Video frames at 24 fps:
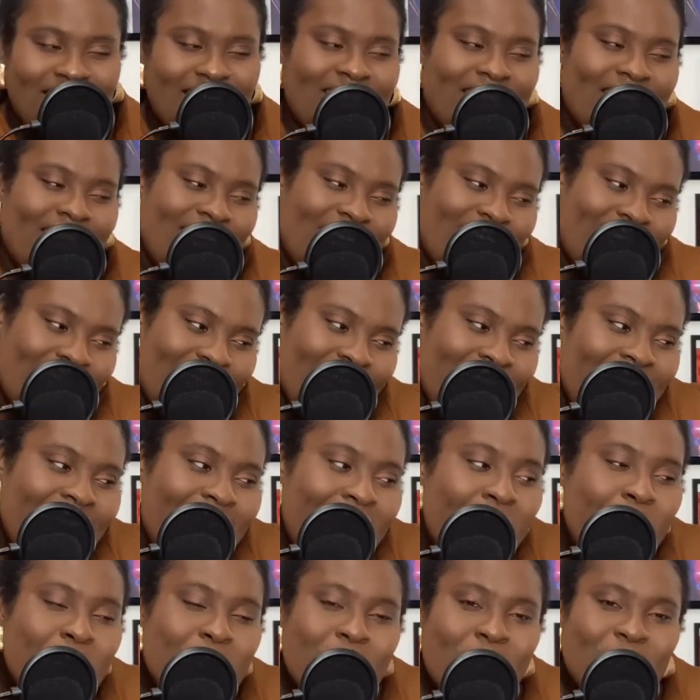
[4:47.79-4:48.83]
Hey,
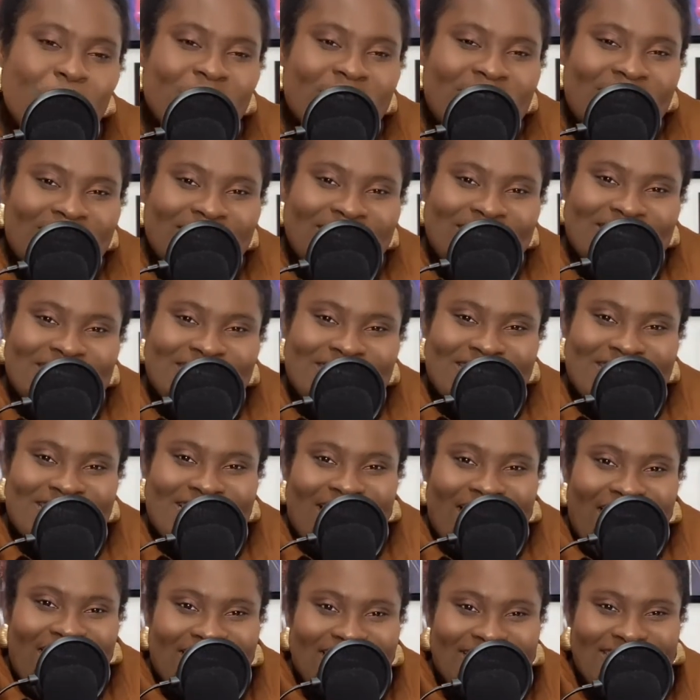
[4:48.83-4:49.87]
but we'll get into
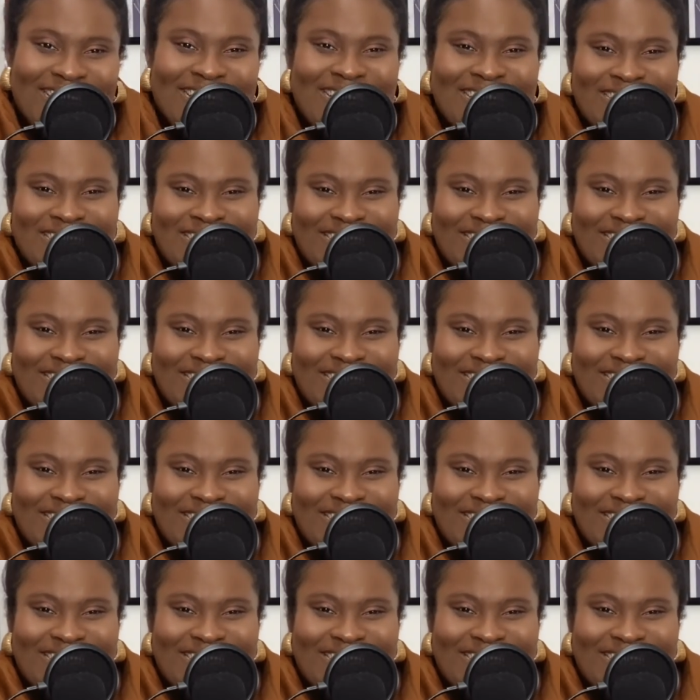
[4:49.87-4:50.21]
that.